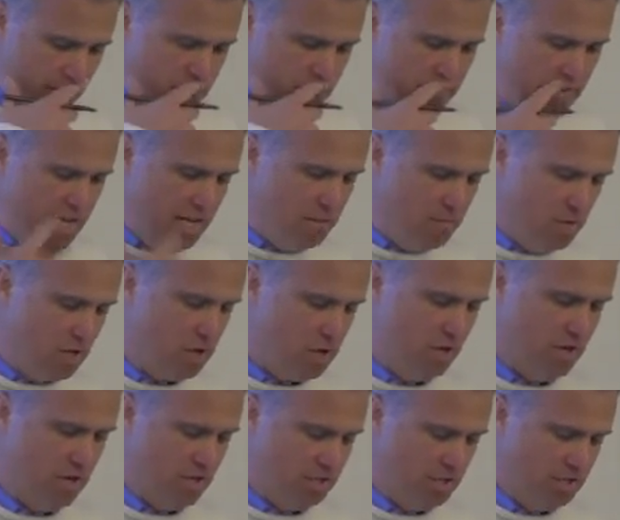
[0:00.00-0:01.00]
Minimal
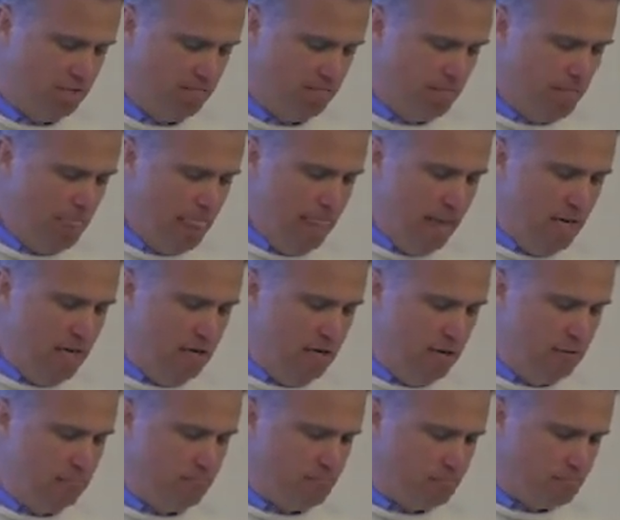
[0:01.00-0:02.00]
cost.
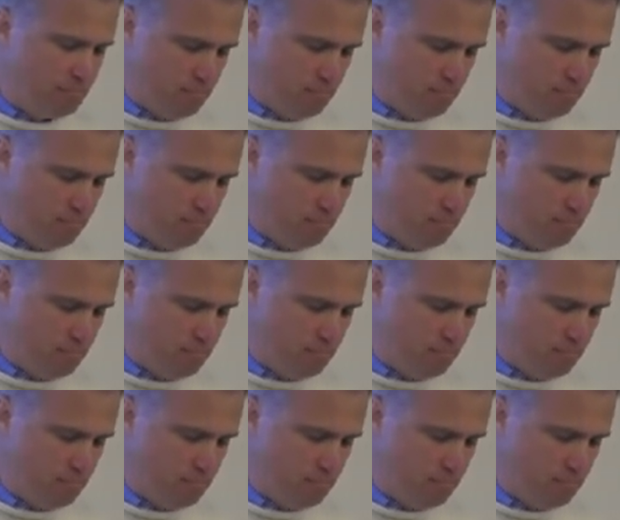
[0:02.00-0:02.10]
The